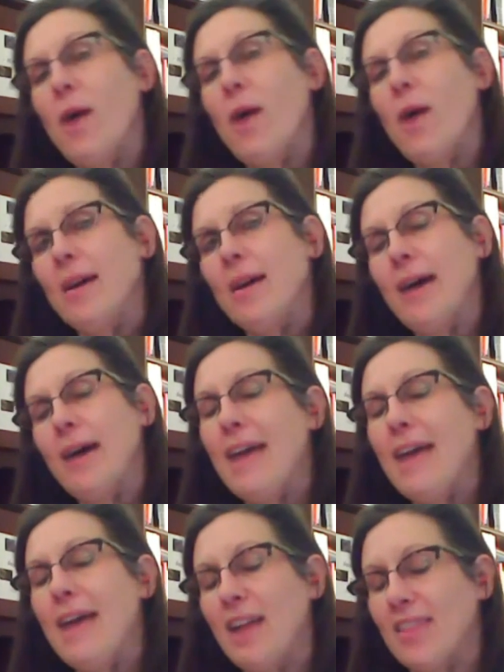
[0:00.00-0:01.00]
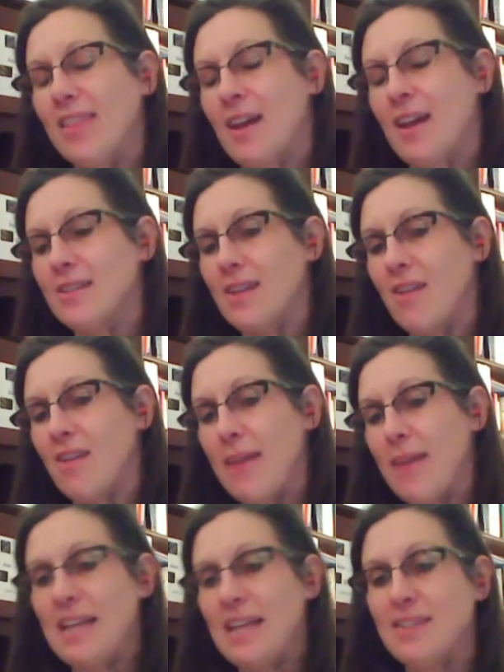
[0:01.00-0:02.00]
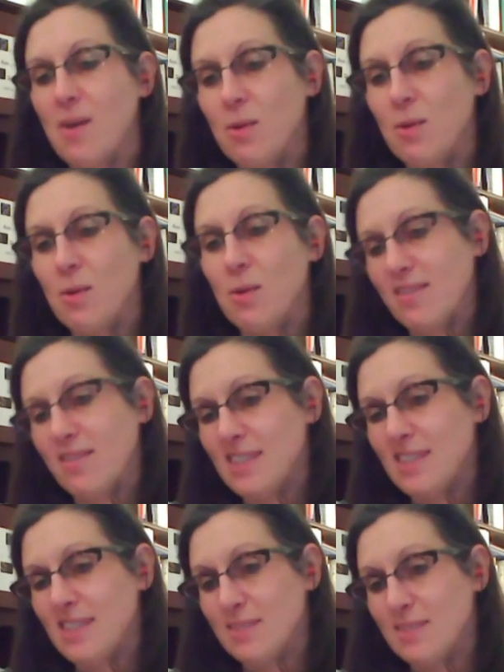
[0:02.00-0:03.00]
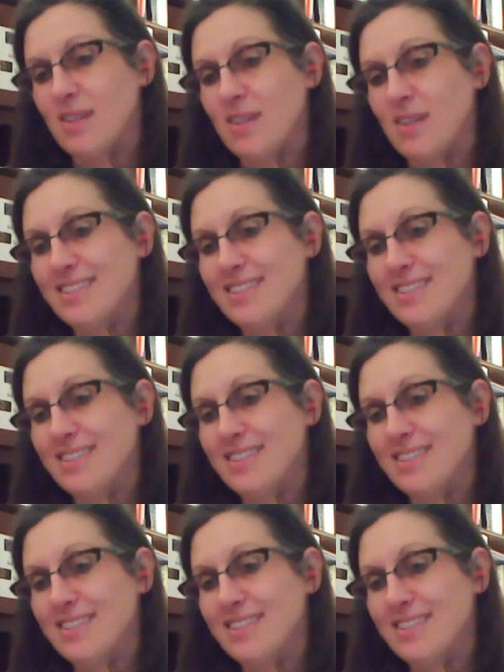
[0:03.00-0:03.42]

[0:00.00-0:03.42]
I have a lot of thoughts on that, but that's a whole other research person.